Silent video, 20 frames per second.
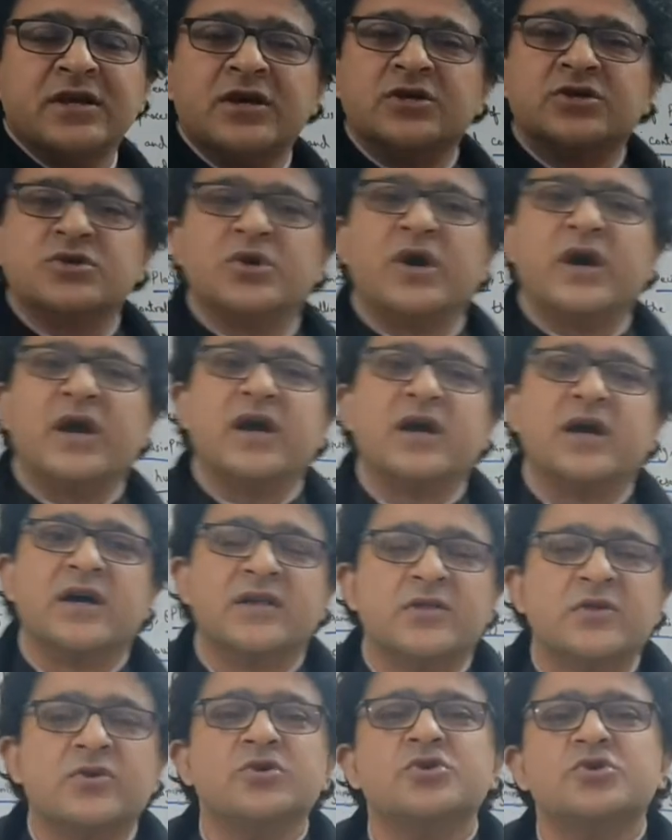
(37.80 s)
So
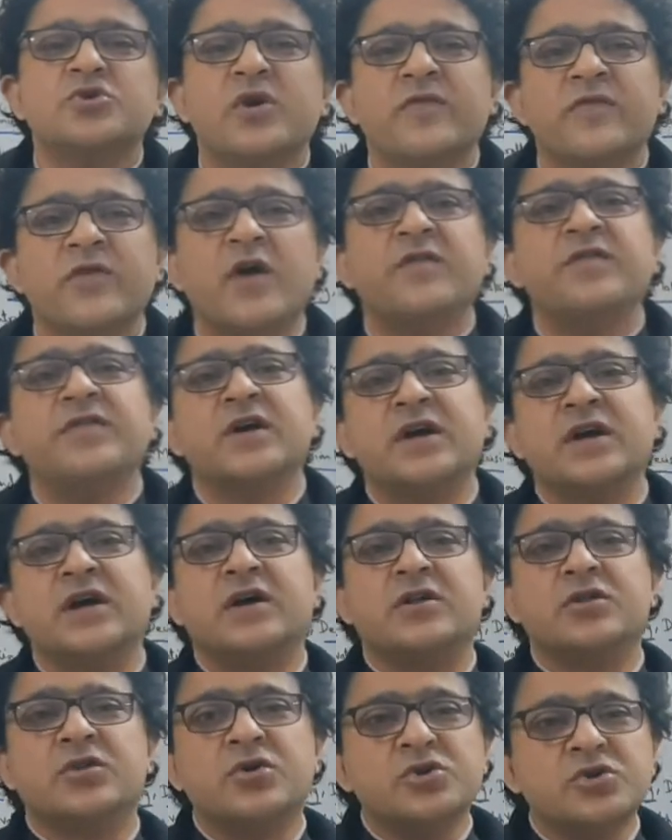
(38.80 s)
those
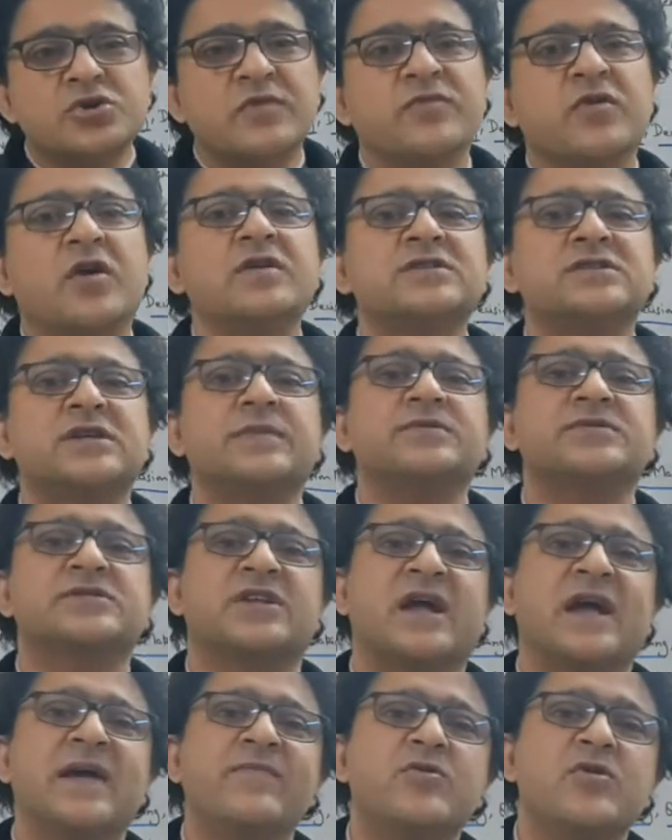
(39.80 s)
who have not
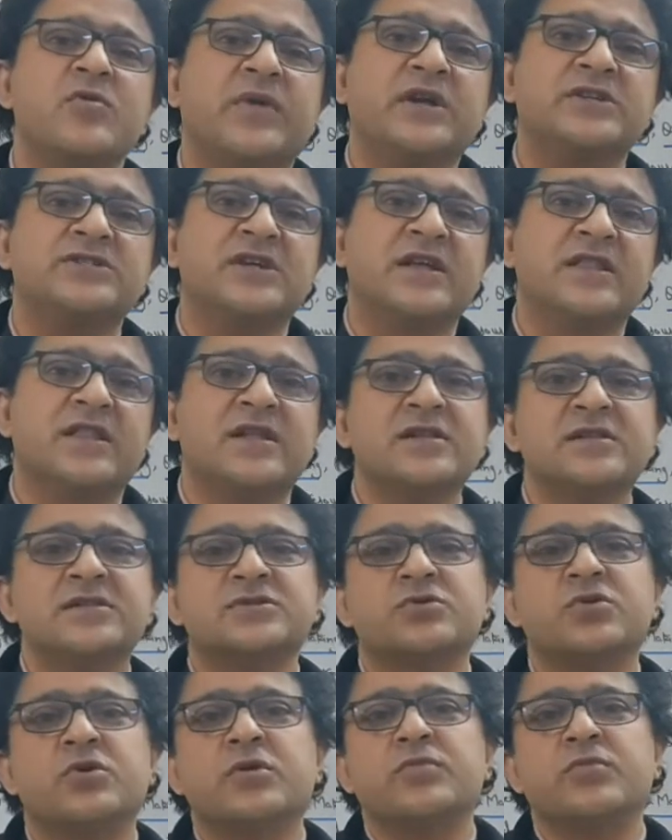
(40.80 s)
subscribed to my channel,
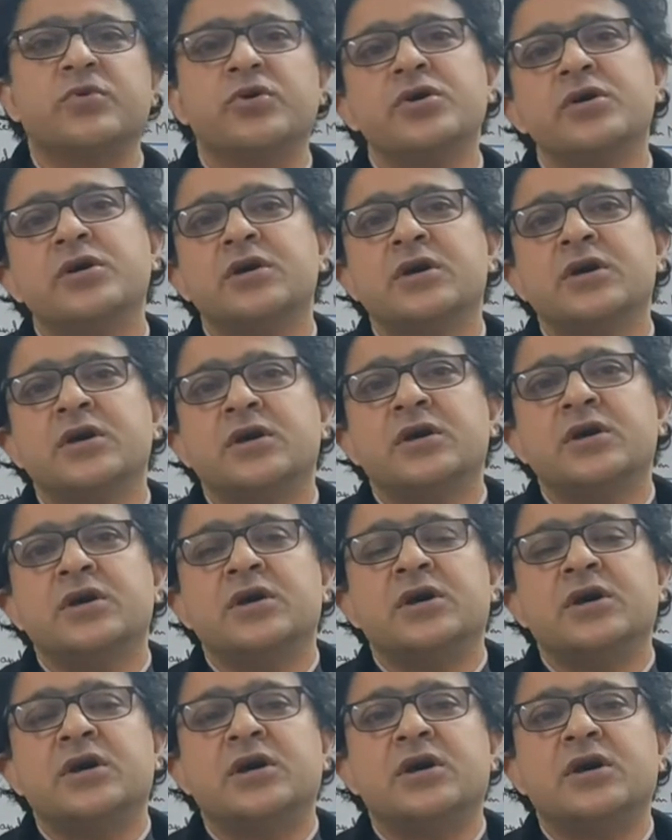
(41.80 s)
Score More,
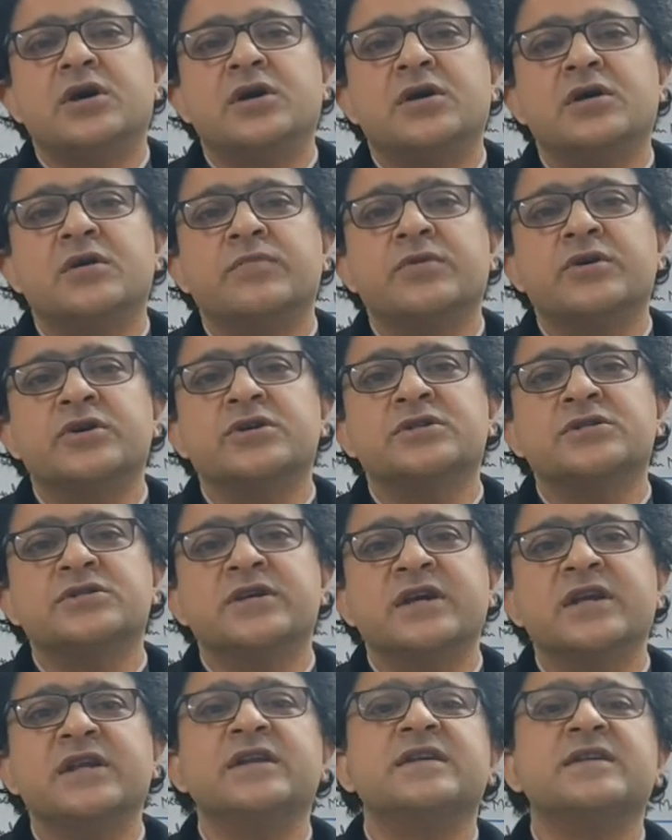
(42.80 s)
because
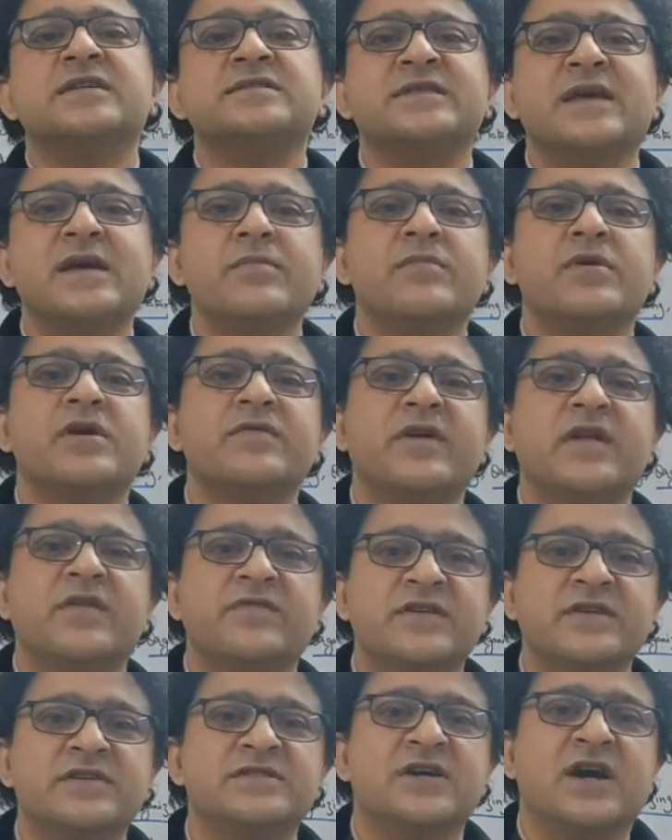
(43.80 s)
in December when
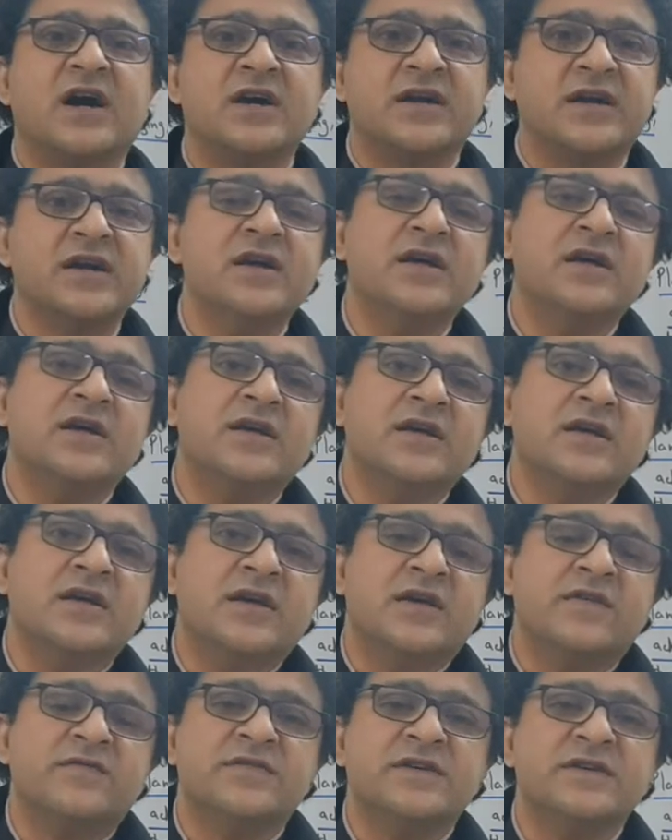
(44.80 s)
we
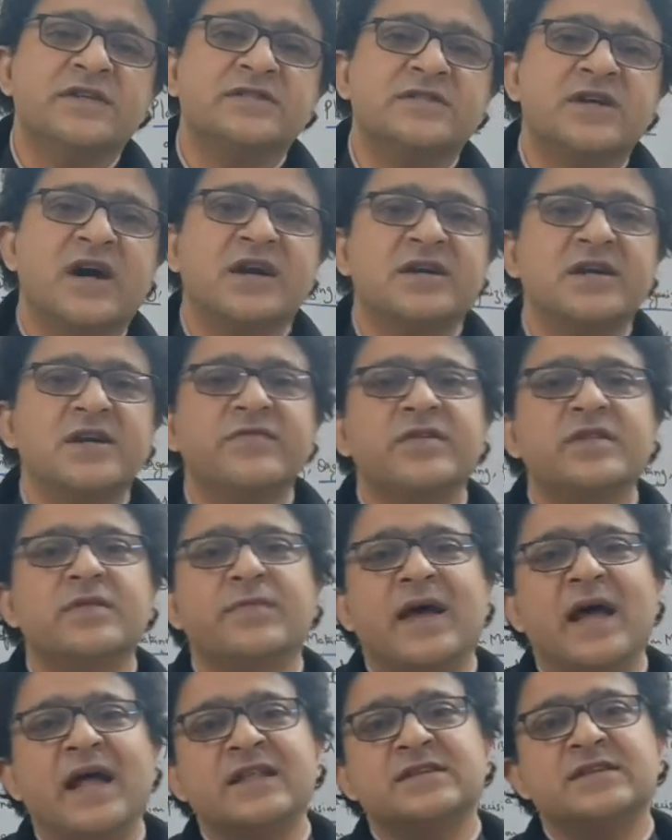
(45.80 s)
started with
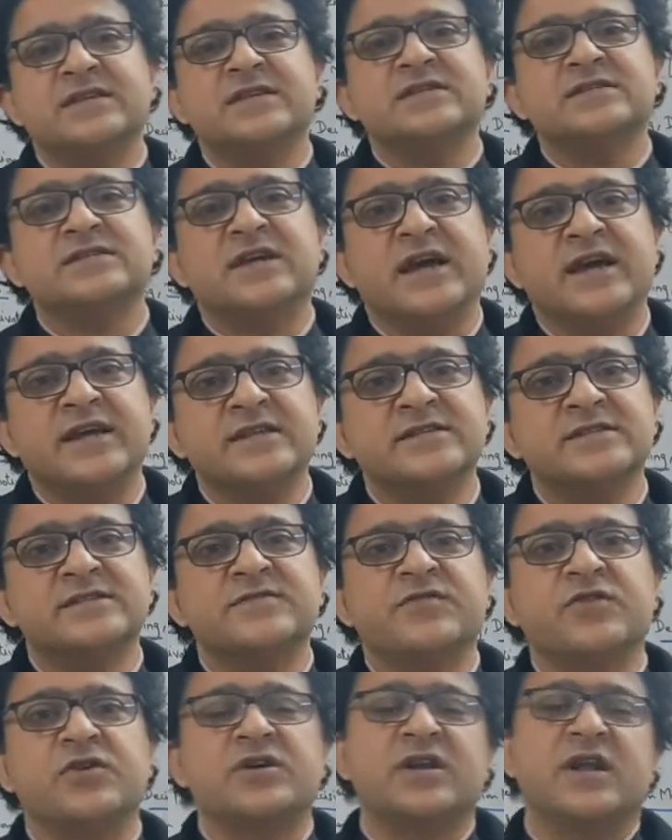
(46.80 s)
maths and science
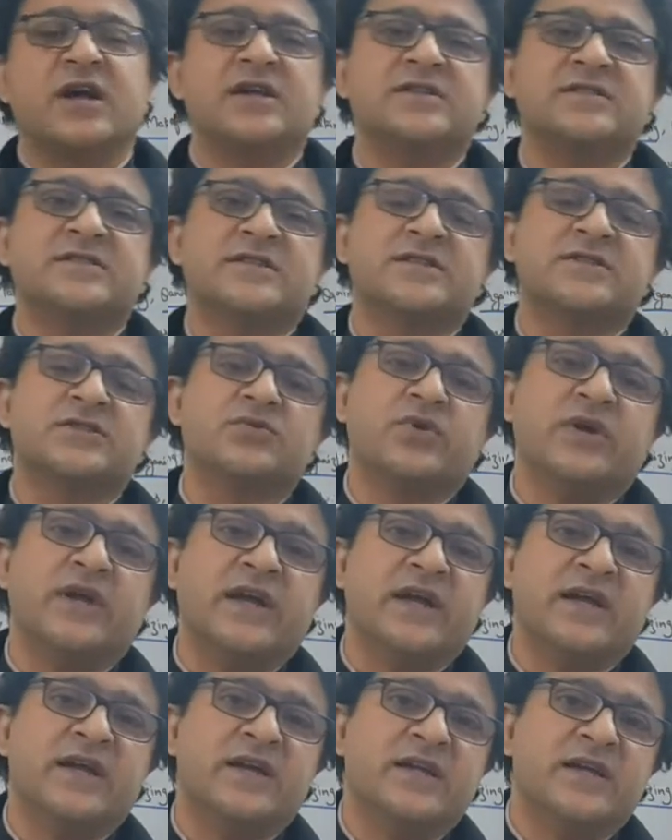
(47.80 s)
for class 6 to
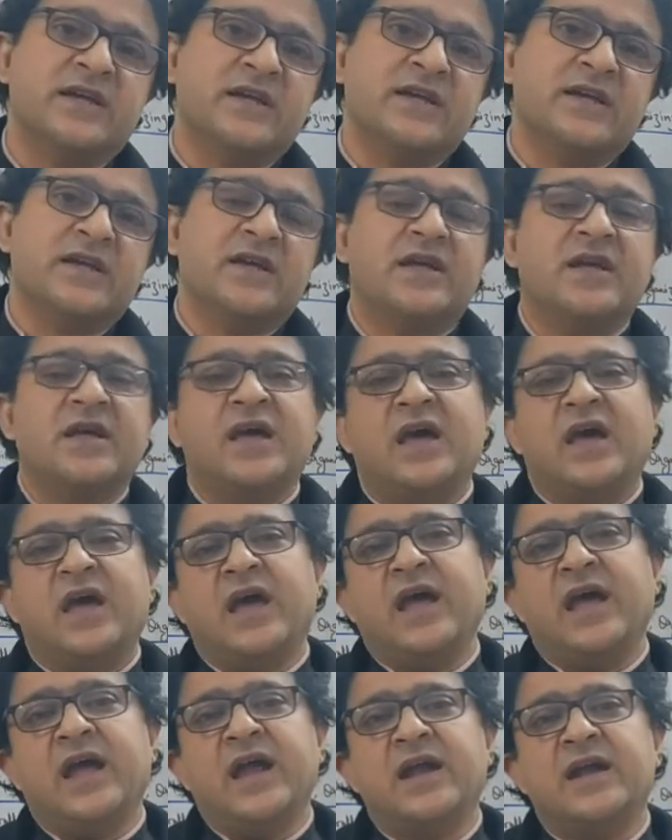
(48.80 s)
8.
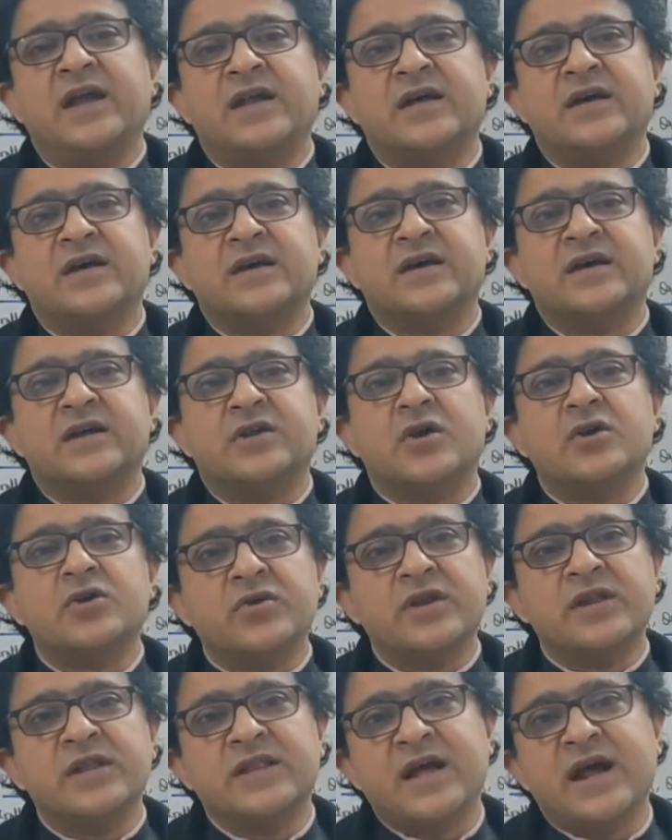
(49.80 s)
And not
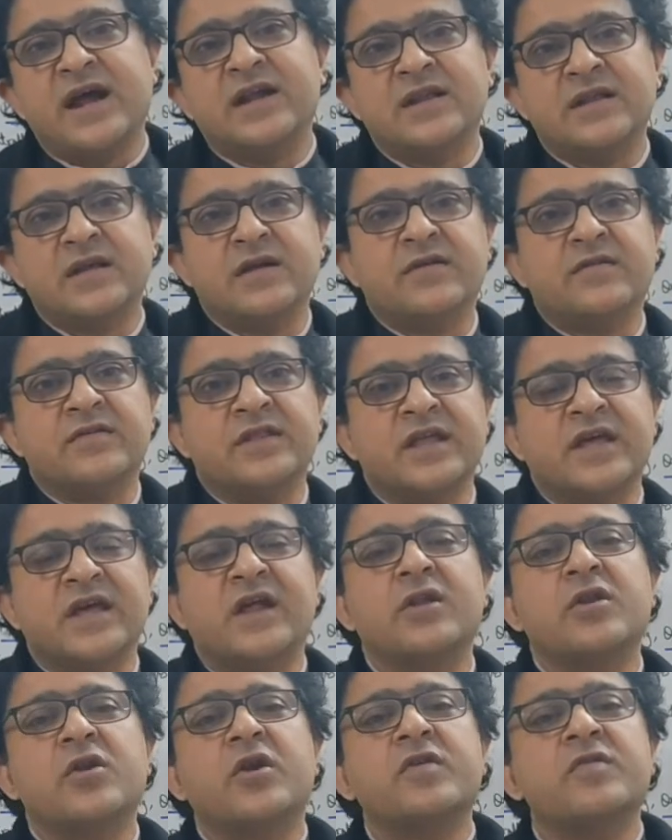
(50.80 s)
only that, there are a
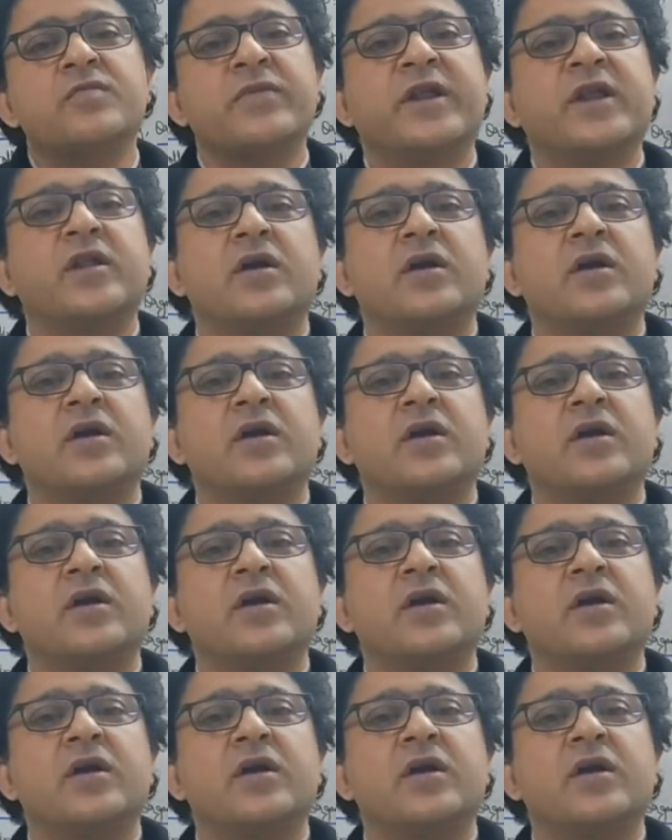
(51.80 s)
lot of